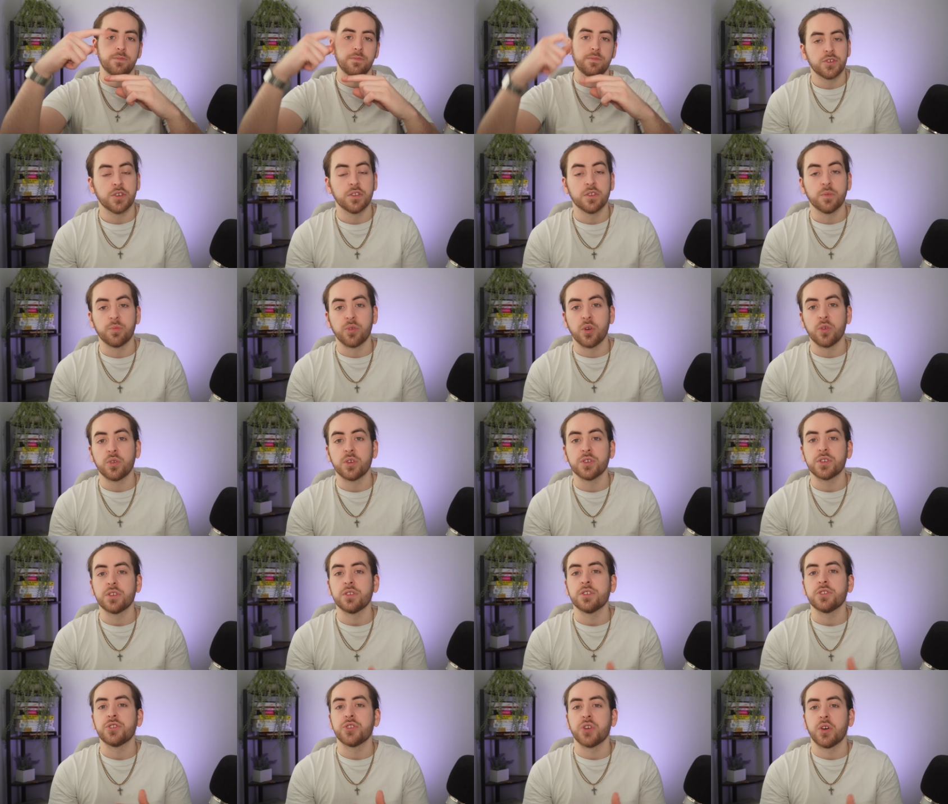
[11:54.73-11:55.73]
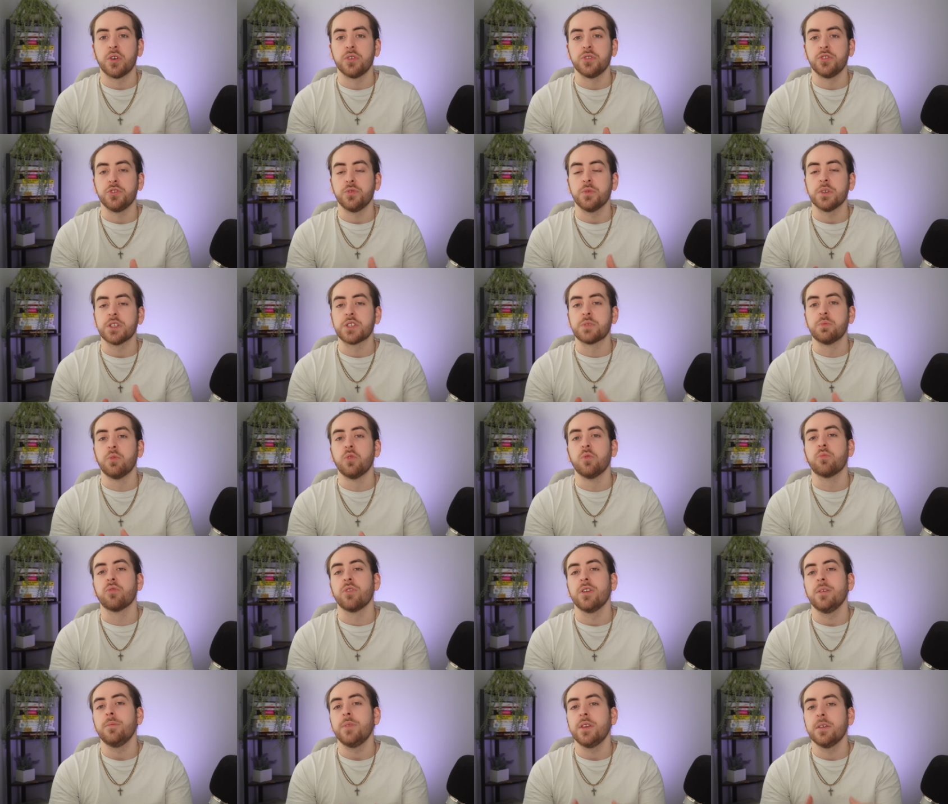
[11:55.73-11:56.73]
So the broker is going to charge you a small
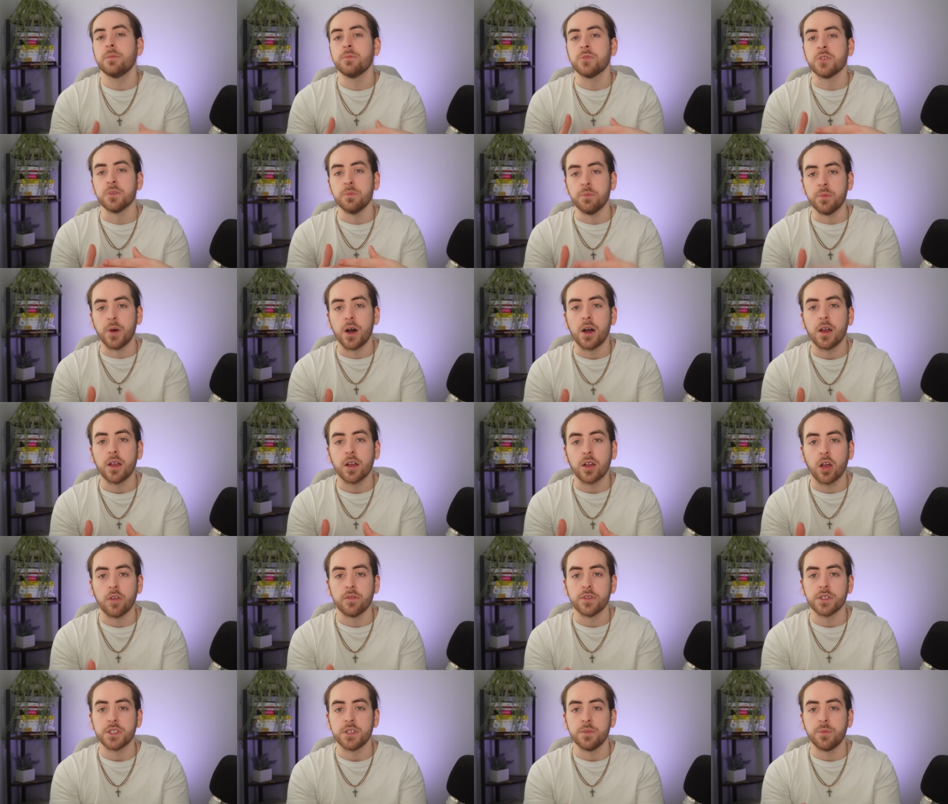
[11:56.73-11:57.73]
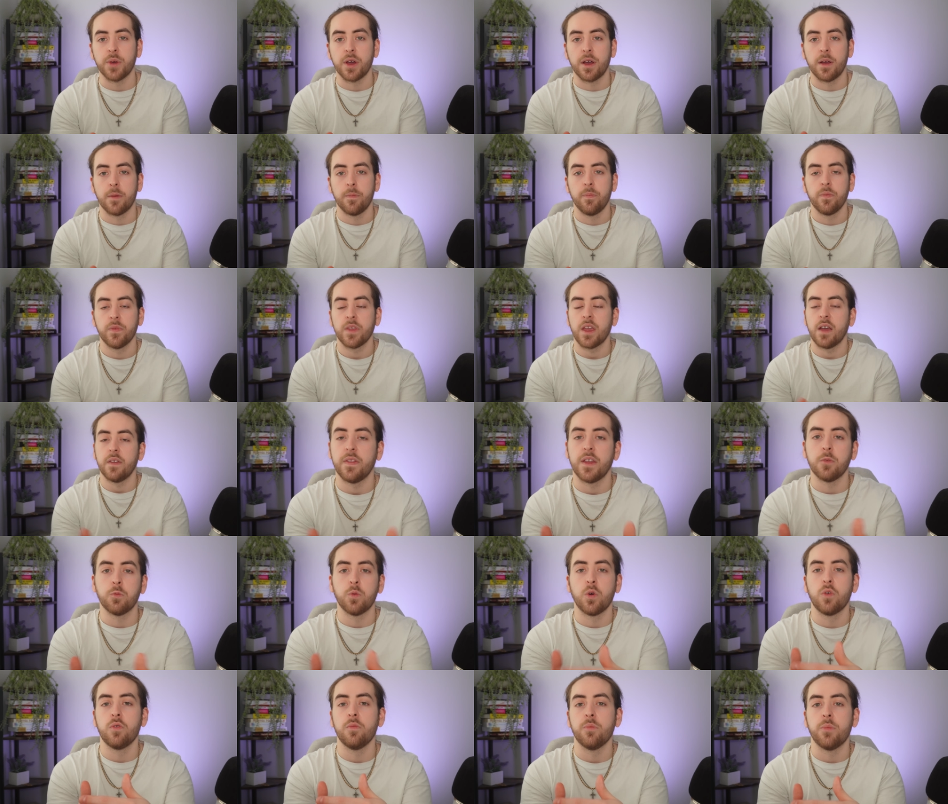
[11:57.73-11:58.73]
premium to buy a currency pair, and they
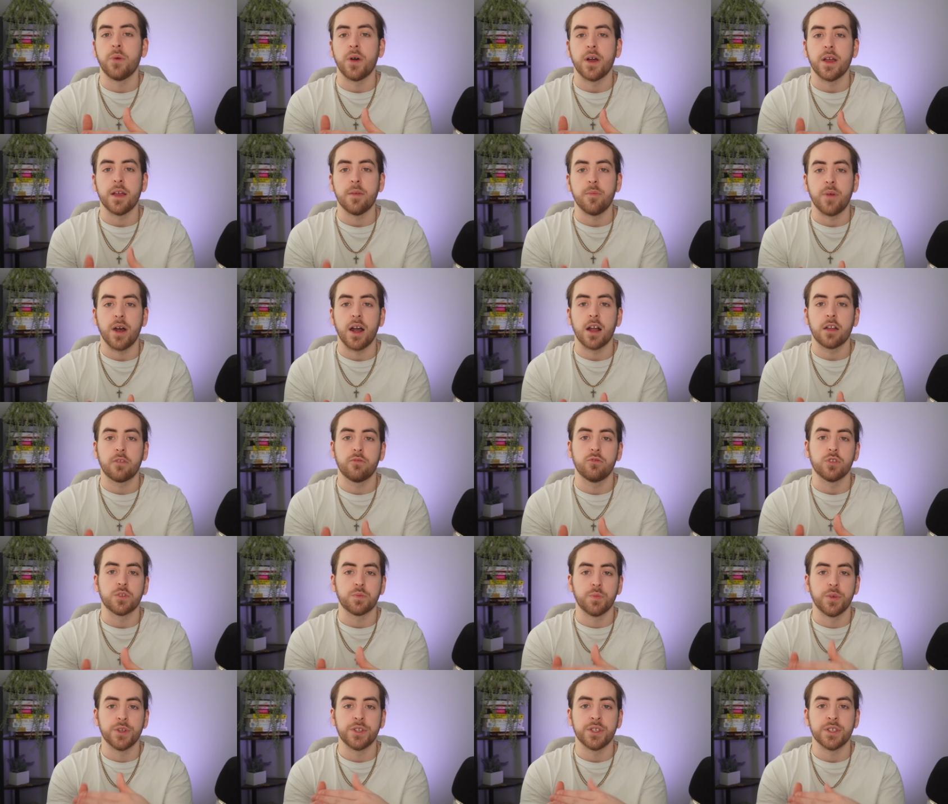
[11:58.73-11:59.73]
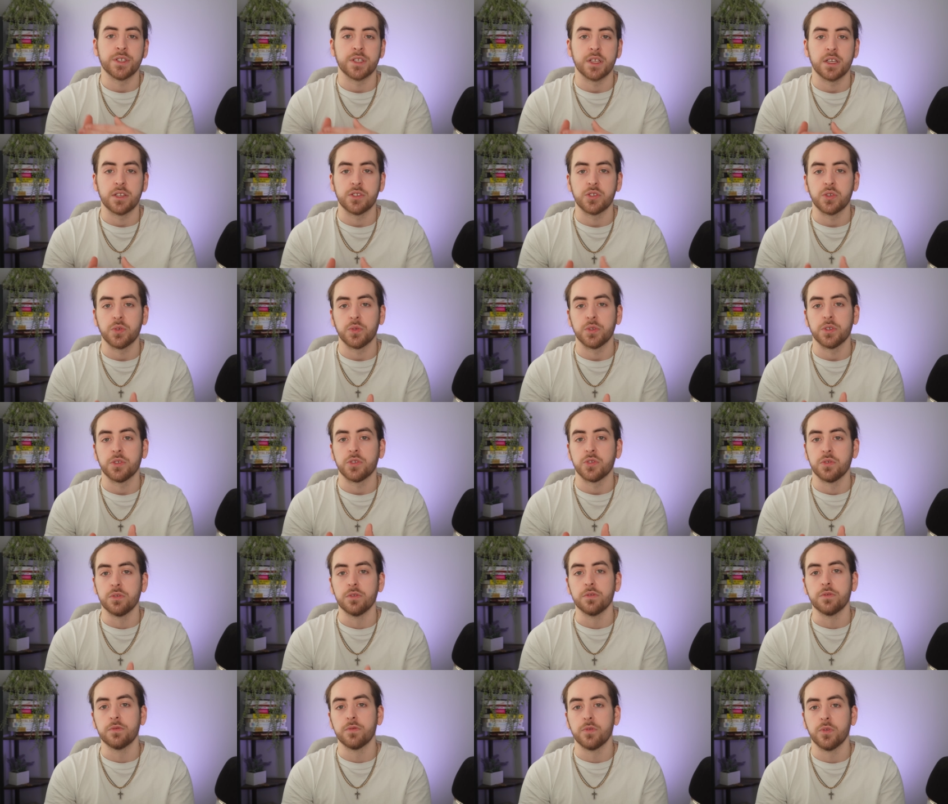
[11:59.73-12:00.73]
won't buy it back for as much as they sold it
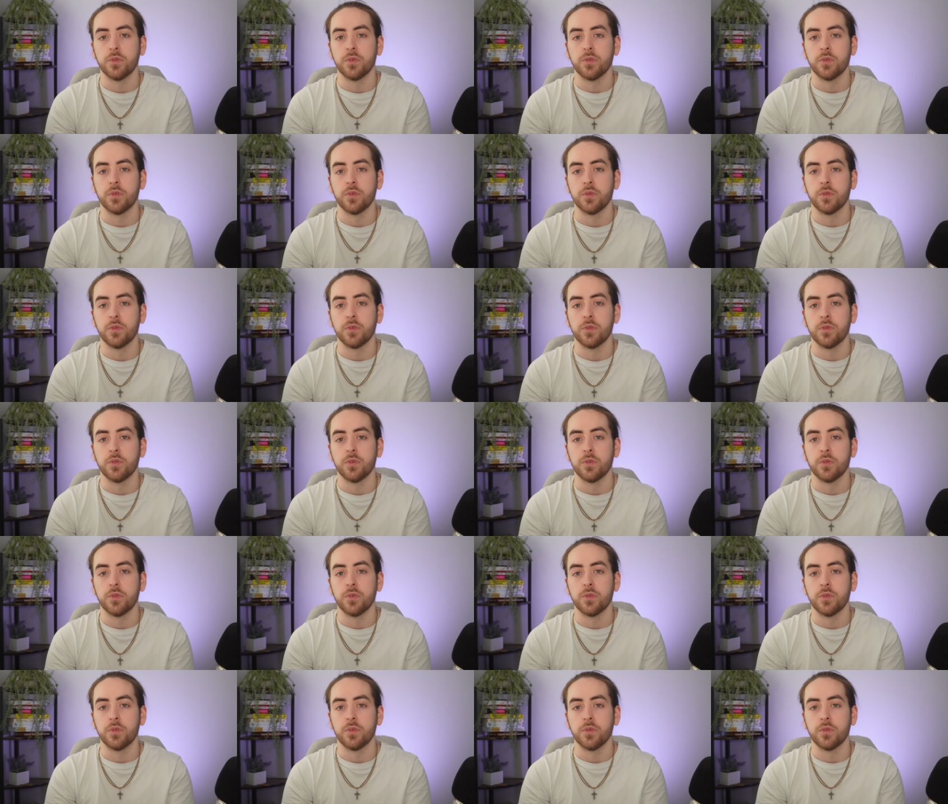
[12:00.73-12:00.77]
to you